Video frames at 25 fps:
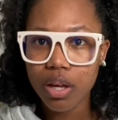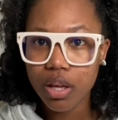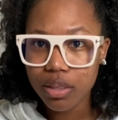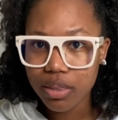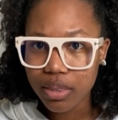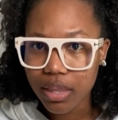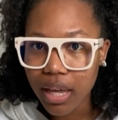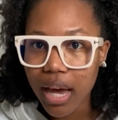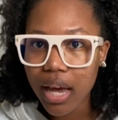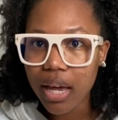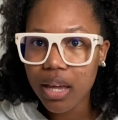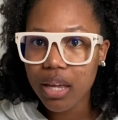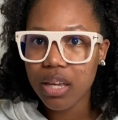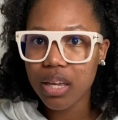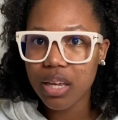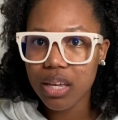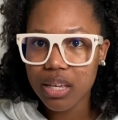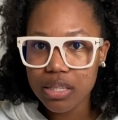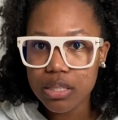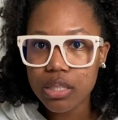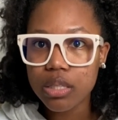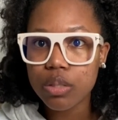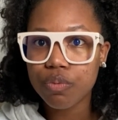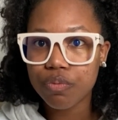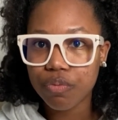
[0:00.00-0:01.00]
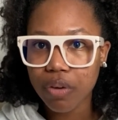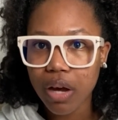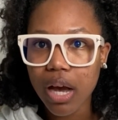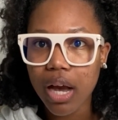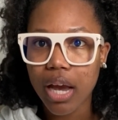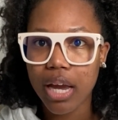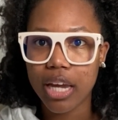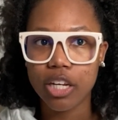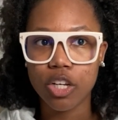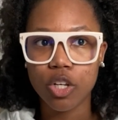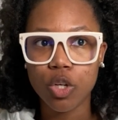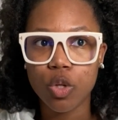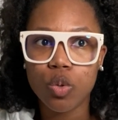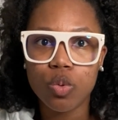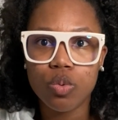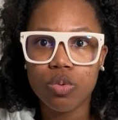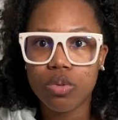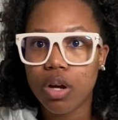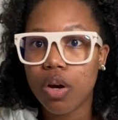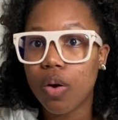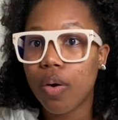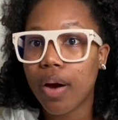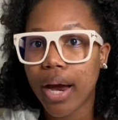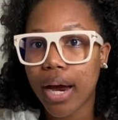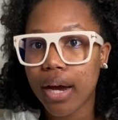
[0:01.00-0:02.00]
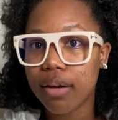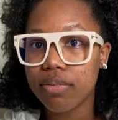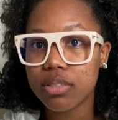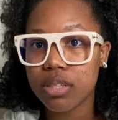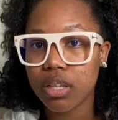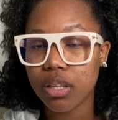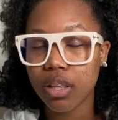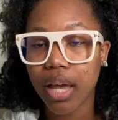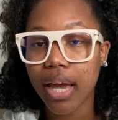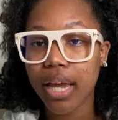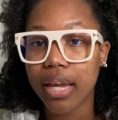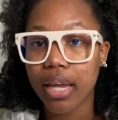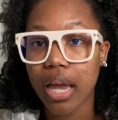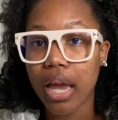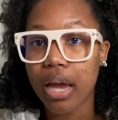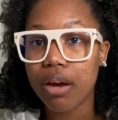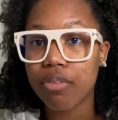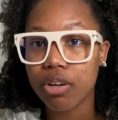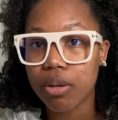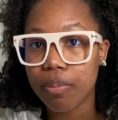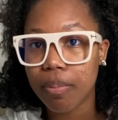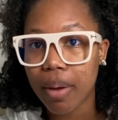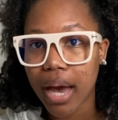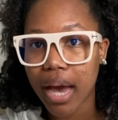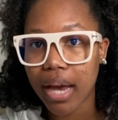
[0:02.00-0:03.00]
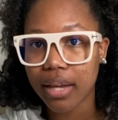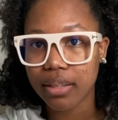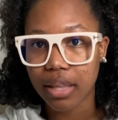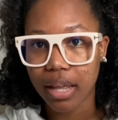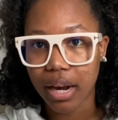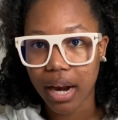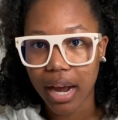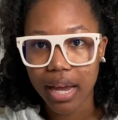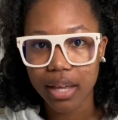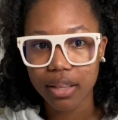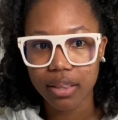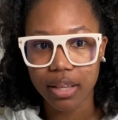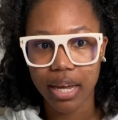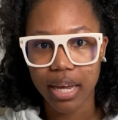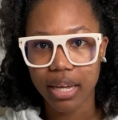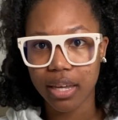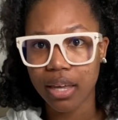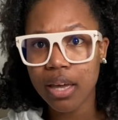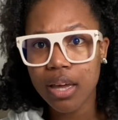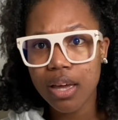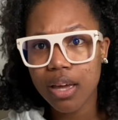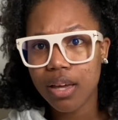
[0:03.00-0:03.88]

That is fine. You don't have to like every bag that I like.